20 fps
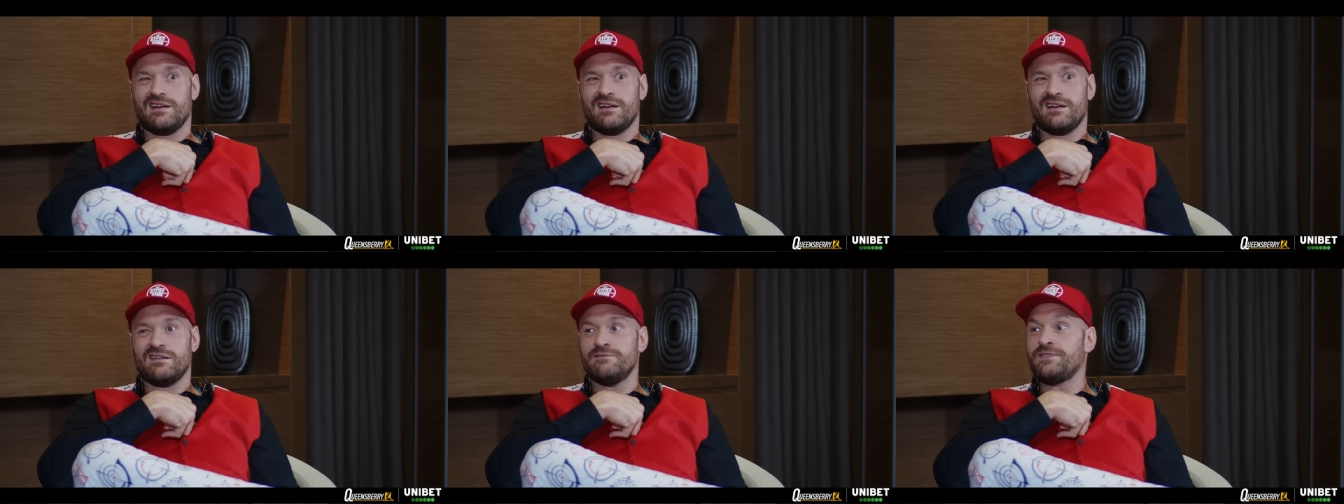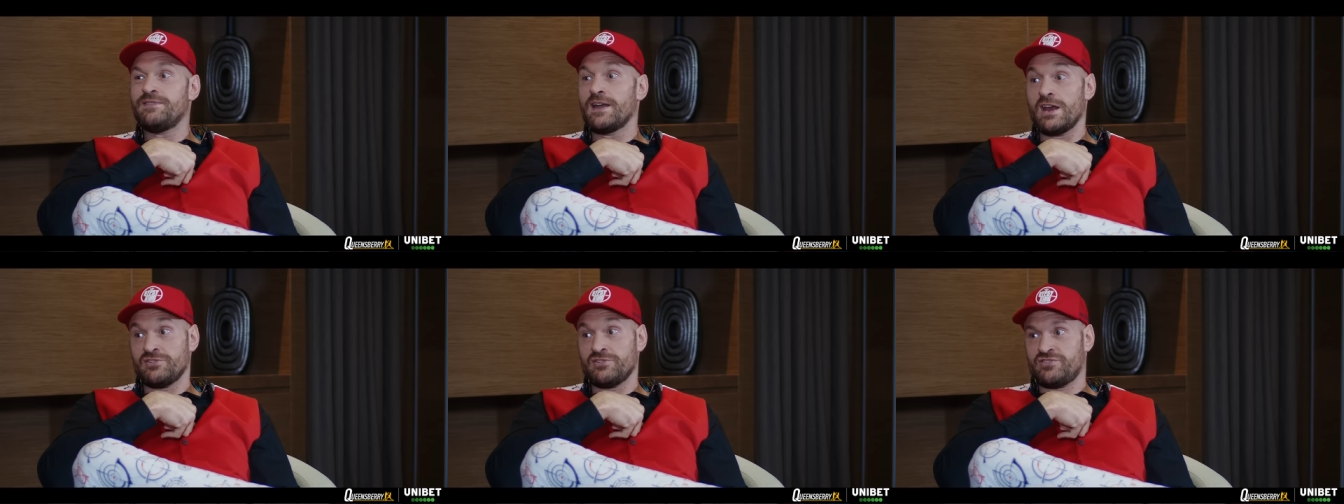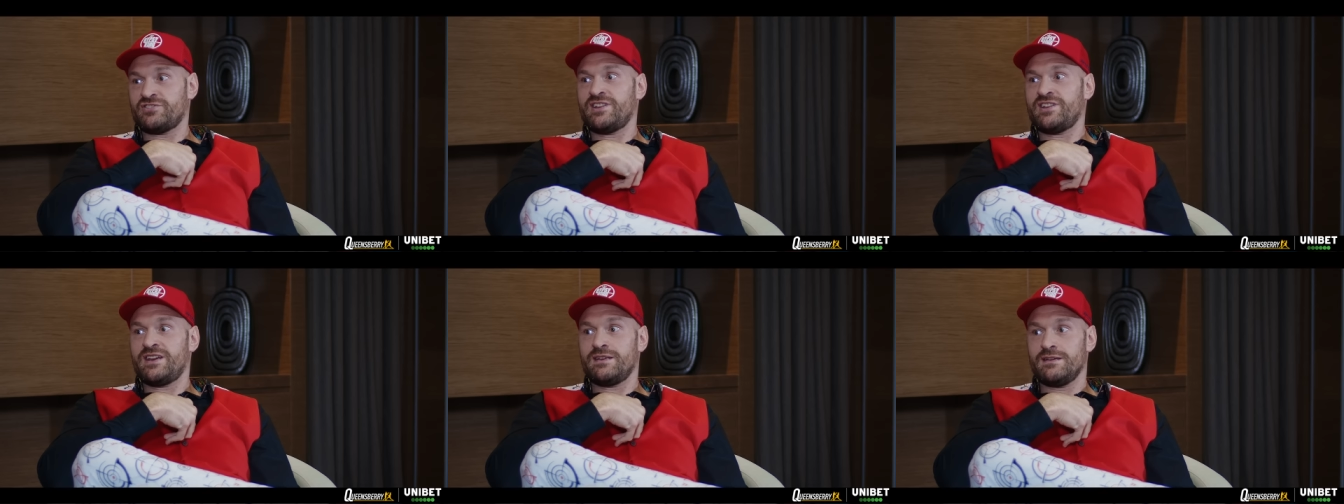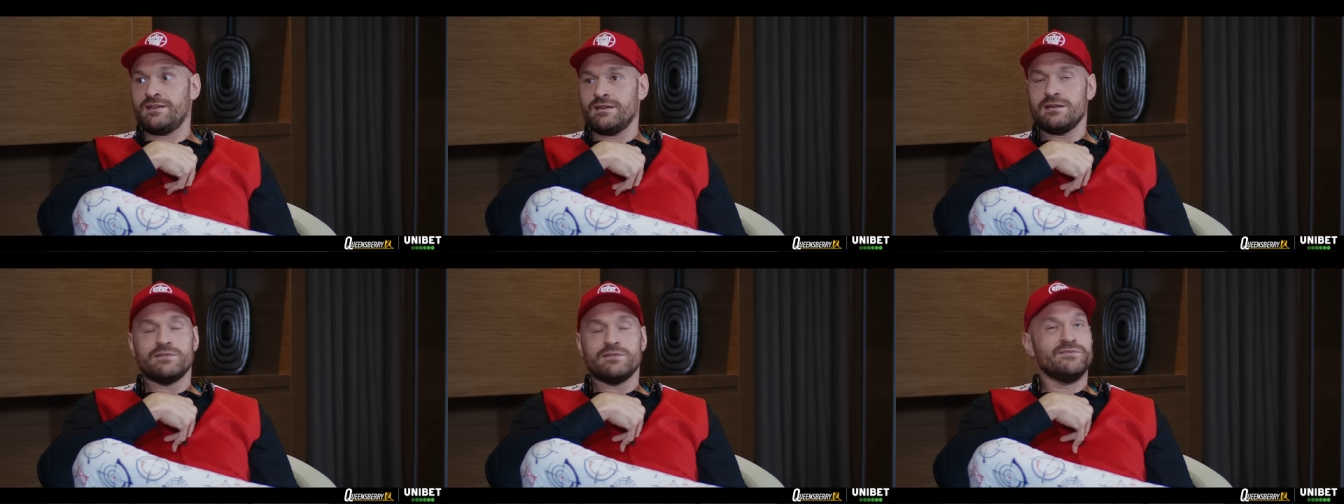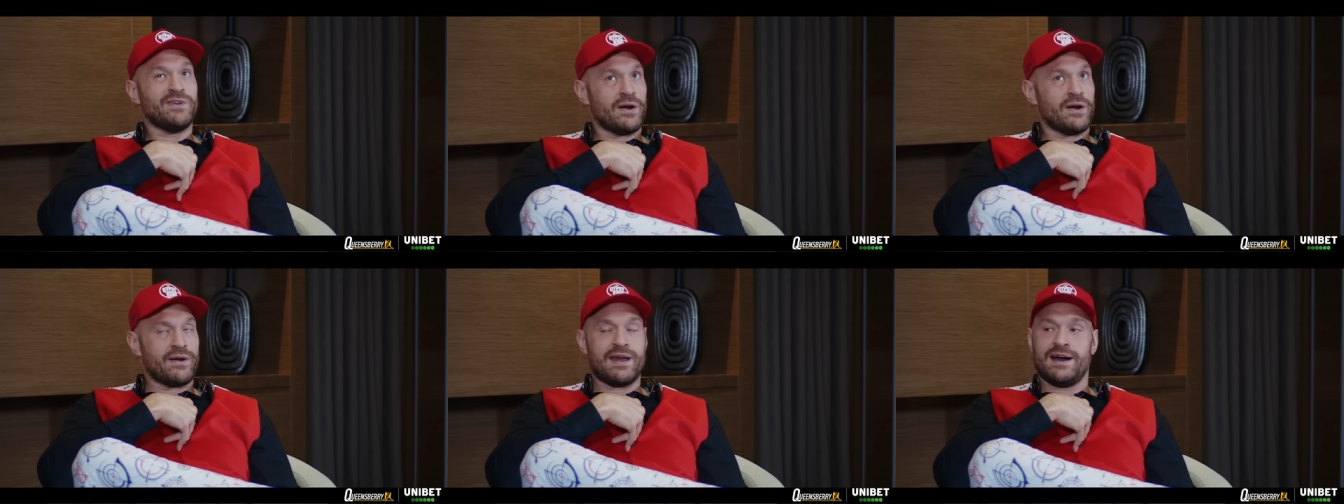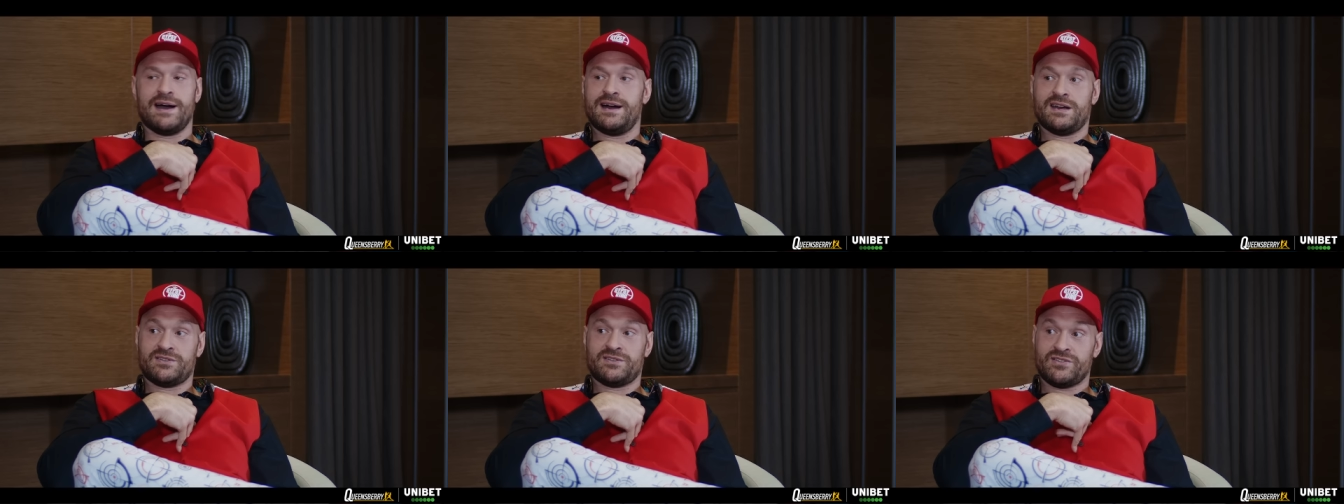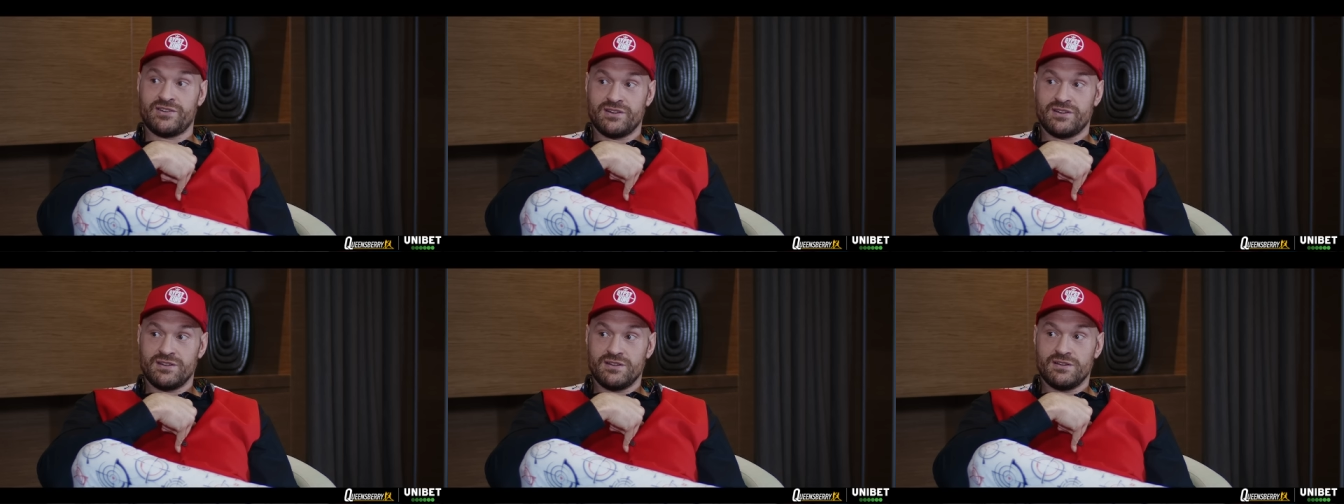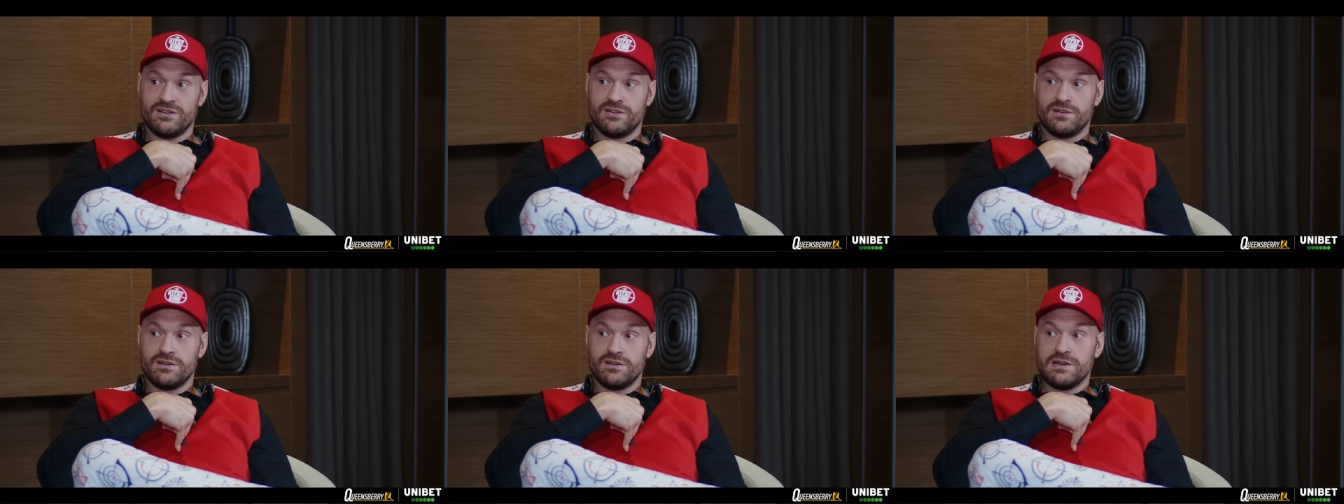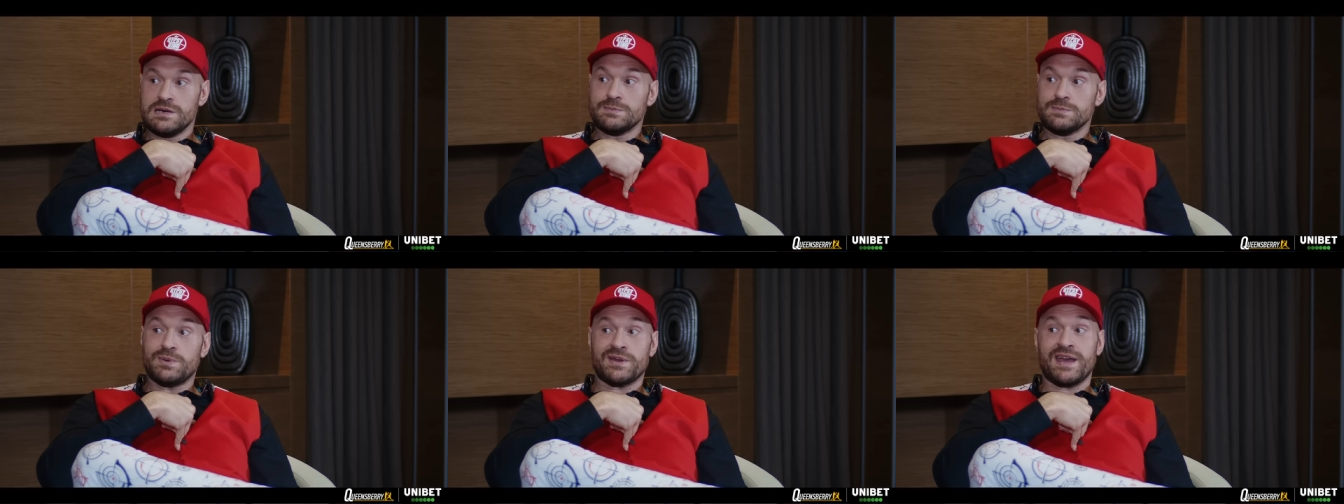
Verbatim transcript: Velocity, very hard. But